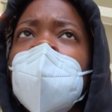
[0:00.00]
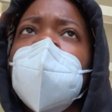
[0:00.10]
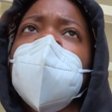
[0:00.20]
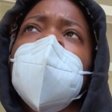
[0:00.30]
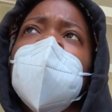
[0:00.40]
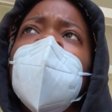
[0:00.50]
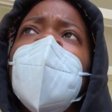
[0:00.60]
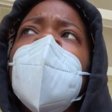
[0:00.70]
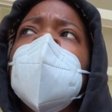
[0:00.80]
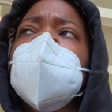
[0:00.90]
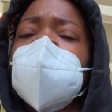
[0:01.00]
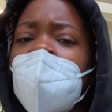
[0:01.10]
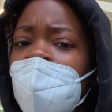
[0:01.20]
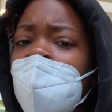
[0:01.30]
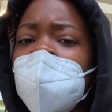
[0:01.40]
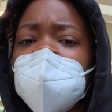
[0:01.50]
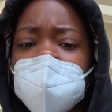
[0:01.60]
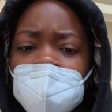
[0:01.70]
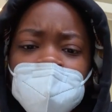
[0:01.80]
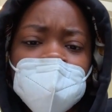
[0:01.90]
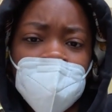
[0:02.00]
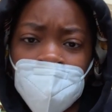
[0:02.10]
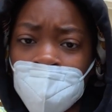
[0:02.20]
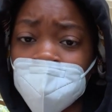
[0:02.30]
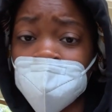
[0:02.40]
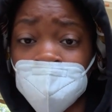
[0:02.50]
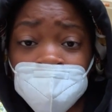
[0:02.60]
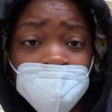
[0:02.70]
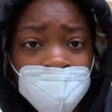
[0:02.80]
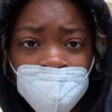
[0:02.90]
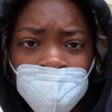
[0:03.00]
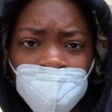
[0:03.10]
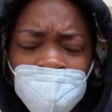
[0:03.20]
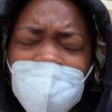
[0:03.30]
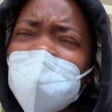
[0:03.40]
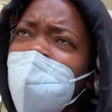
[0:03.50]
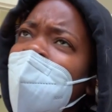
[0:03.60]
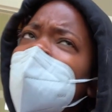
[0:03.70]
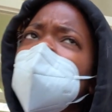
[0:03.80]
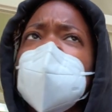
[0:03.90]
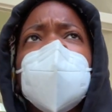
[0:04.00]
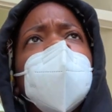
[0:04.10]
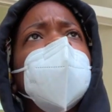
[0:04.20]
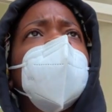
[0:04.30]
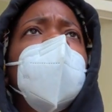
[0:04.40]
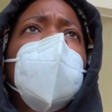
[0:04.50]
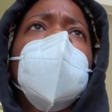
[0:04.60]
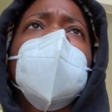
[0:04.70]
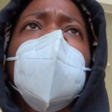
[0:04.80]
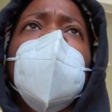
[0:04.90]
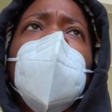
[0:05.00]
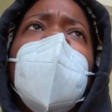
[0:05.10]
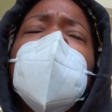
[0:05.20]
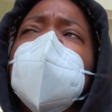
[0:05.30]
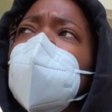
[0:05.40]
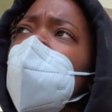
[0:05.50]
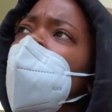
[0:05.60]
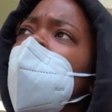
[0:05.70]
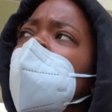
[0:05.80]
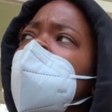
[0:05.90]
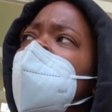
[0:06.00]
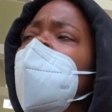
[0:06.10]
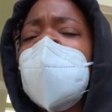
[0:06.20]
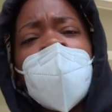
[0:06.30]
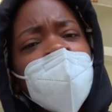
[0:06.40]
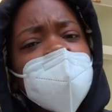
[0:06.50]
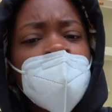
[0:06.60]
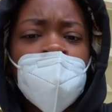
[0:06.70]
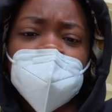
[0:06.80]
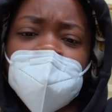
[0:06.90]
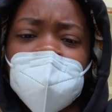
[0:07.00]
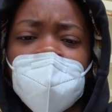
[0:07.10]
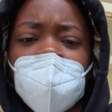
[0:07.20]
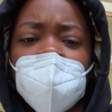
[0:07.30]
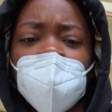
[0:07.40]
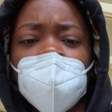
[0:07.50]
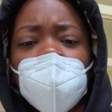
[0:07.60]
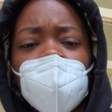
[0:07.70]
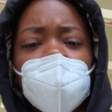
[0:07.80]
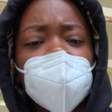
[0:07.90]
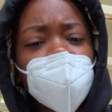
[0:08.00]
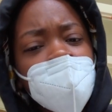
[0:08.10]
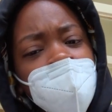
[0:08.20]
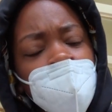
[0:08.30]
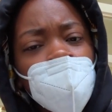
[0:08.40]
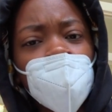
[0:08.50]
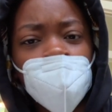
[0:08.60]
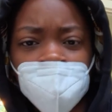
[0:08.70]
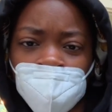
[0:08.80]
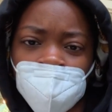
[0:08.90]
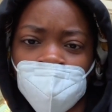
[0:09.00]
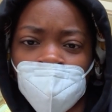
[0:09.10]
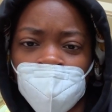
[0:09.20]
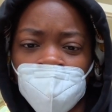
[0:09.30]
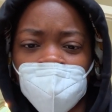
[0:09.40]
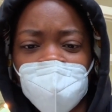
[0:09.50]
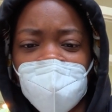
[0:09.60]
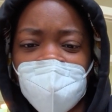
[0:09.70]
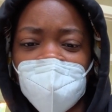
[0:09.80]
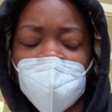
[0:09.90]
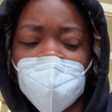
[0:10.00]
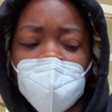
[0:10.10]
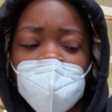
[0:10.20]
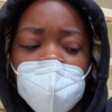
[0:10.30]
probably five, six times this year. And yeah, I do feel away right now. I'm bored. And I have time today, little freaking weirdo, okay?